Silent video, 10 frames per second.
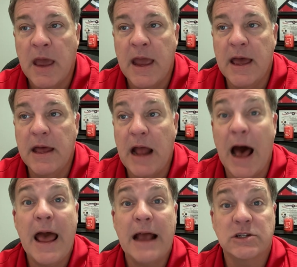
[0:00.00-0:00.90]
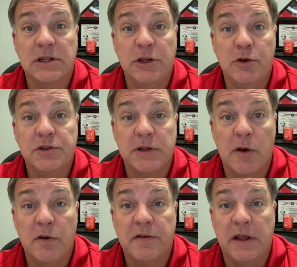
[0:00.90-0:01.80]
And I actually use
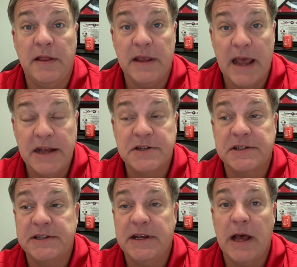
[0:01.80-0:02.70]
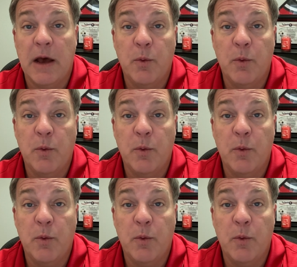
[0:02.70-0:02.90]
those in the agency.